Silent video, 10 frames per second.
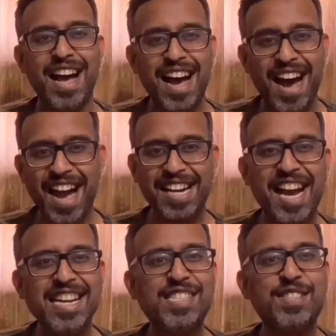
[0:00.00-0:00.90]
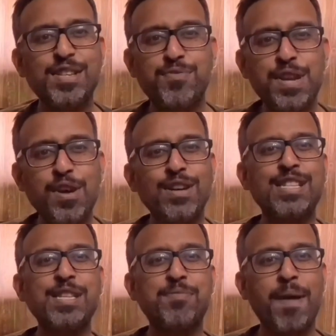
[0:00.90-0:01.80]
Hi guys, this video is
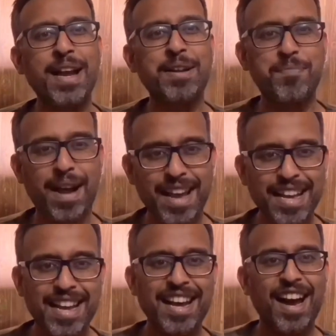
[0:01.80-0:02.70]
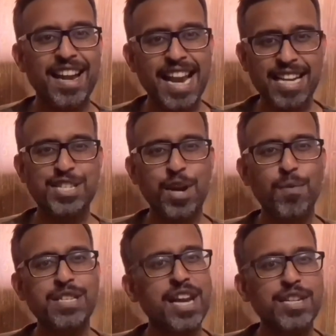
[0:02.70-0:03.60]
inspired by a lecture
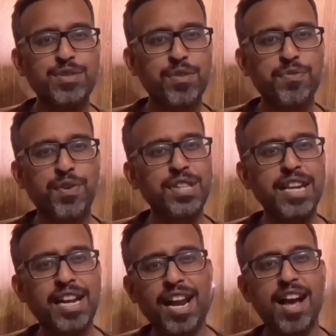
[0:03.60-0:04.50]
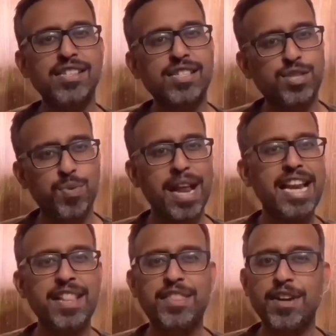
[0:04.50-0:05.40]
which I took for the class 12
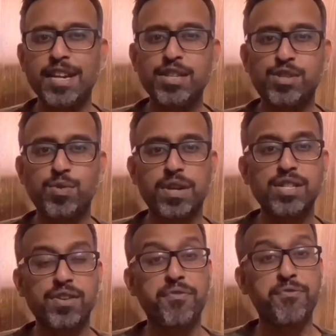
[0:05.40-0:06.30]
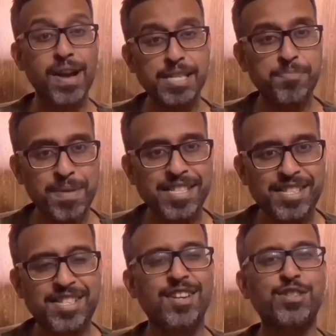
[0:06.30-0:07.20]
and 13 students of
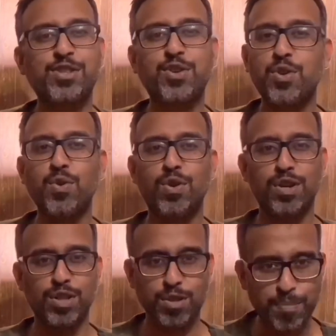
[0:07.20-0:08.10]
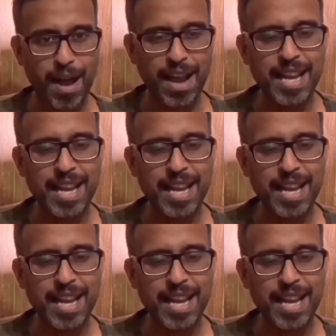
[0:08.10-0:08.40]
Westminster School Dubai.